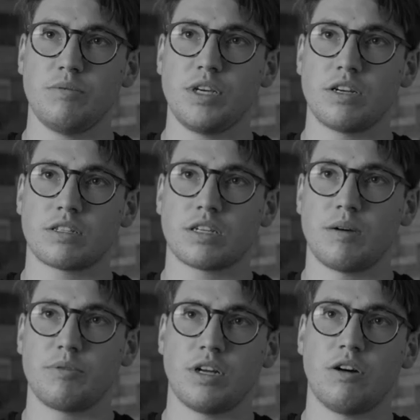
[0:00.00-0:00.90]
we are at
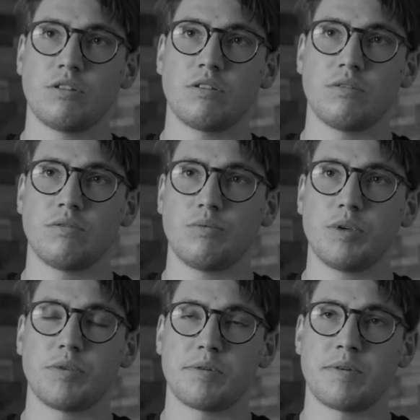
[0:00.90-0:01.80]
Carbonauten. We
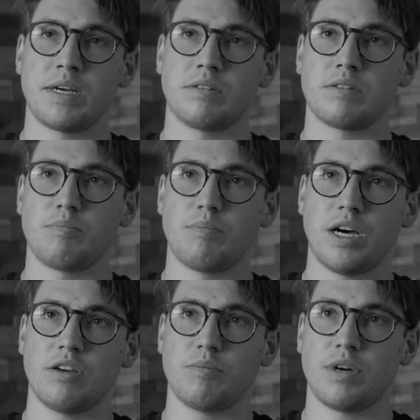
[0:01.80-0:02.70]
prevent
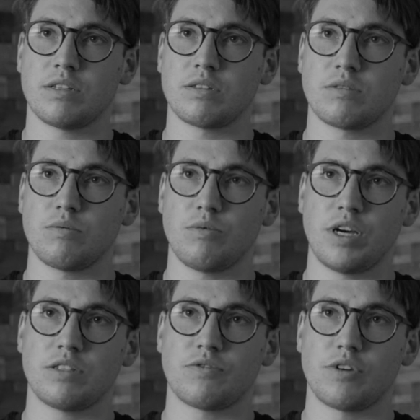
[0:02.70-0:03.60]
biomass
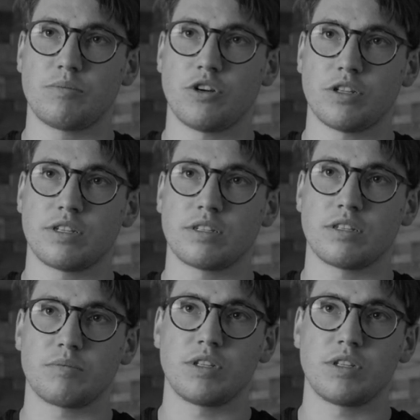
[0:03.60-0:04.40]
waste from rotting. This